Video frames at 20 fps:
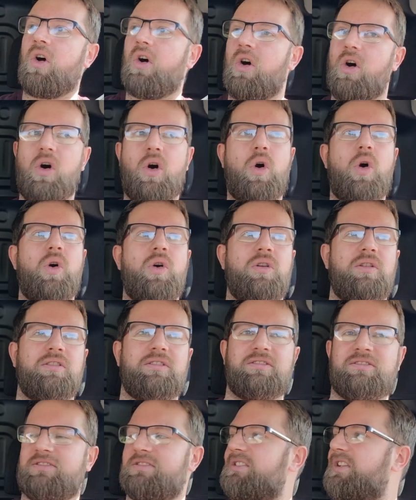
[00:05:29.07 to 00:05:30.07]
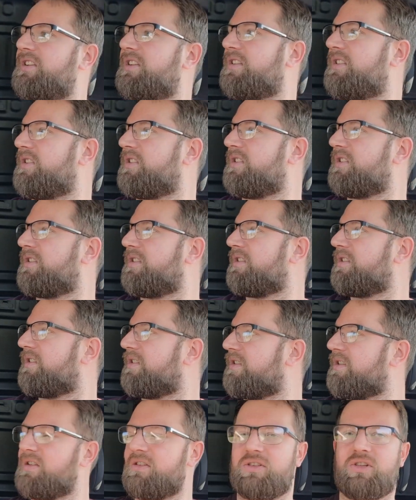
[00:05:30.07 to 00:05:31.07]
all
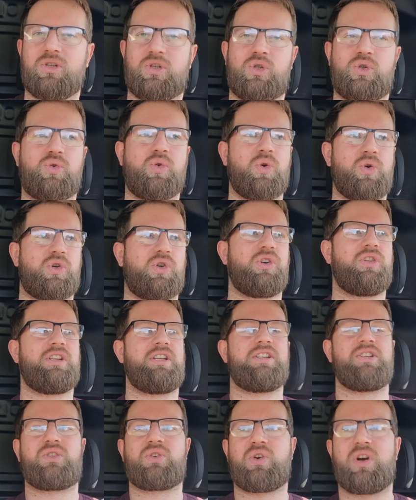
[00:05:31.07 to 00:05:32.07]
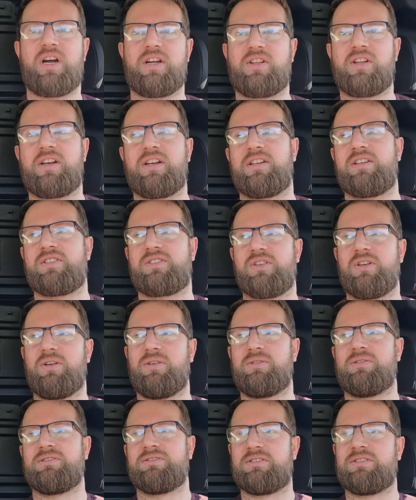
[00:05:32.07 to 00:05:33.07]
destruction that he's tried on it. So
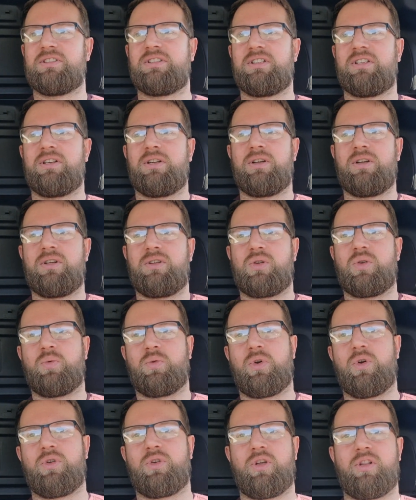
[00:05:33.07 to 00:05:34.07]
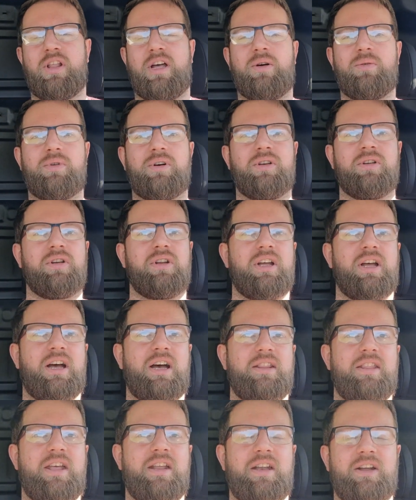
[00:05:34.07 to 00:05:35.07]
done good on that one.
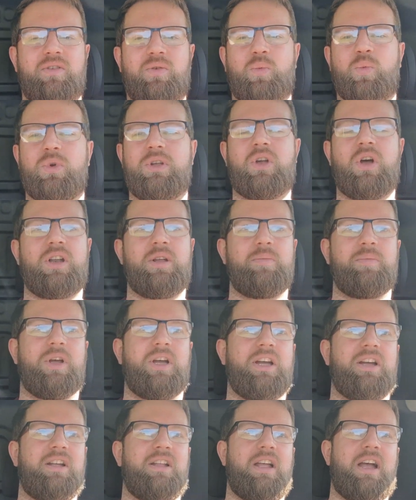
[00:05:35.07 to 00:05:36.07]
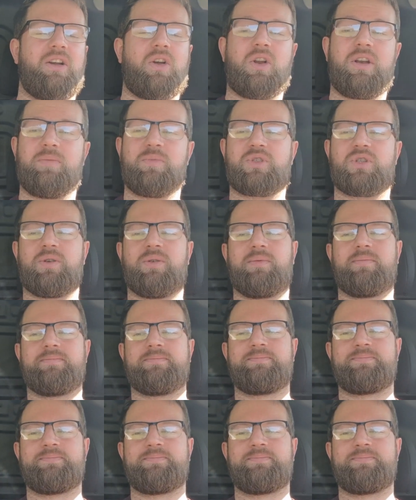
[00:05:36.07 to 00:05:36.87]
And then we got him. I got him some